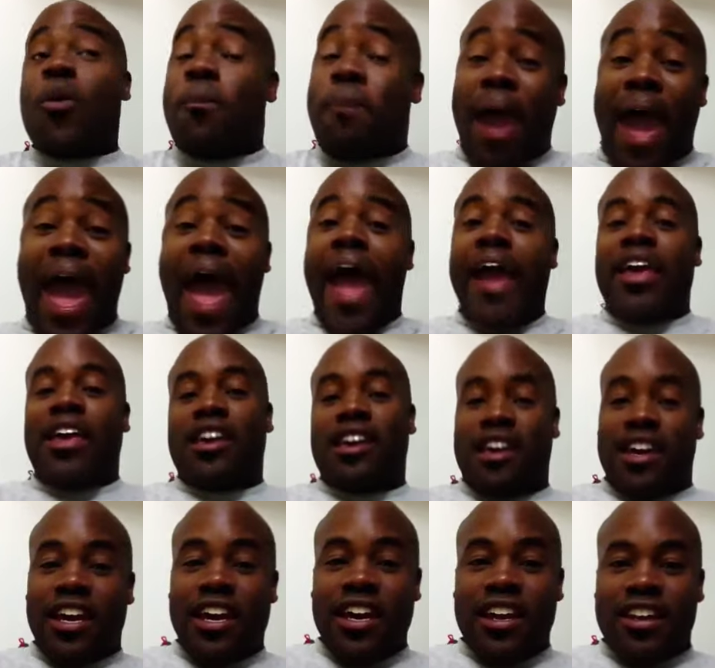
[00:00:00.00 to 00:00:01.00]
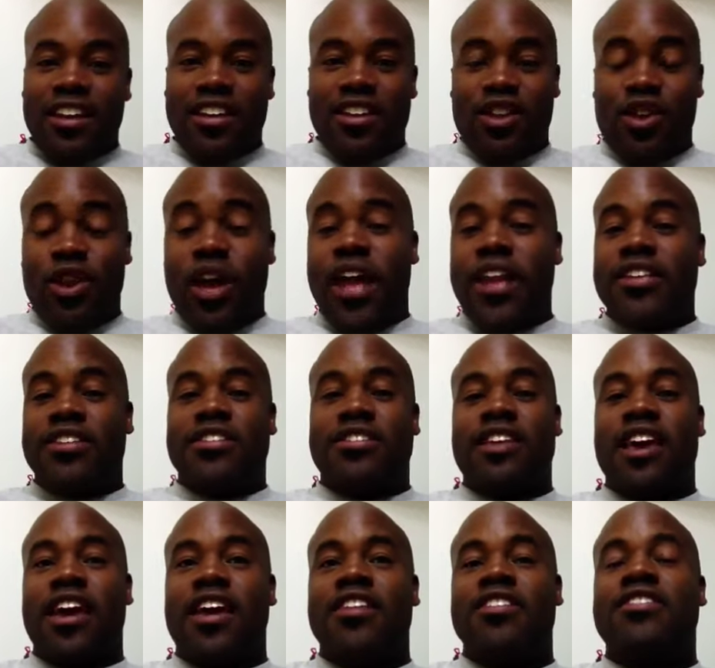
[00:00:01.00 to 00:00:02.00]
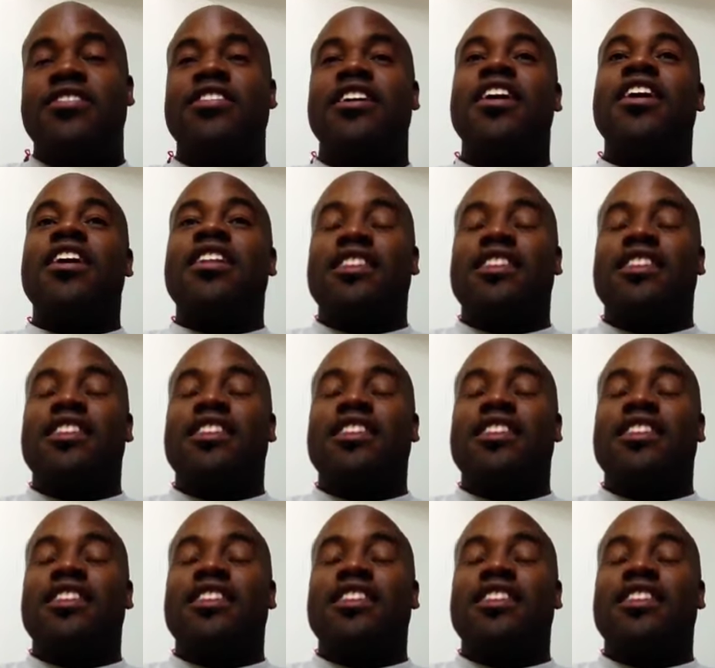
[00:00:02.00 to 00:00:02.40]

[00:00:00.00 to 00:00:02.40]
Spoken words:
back in the United States,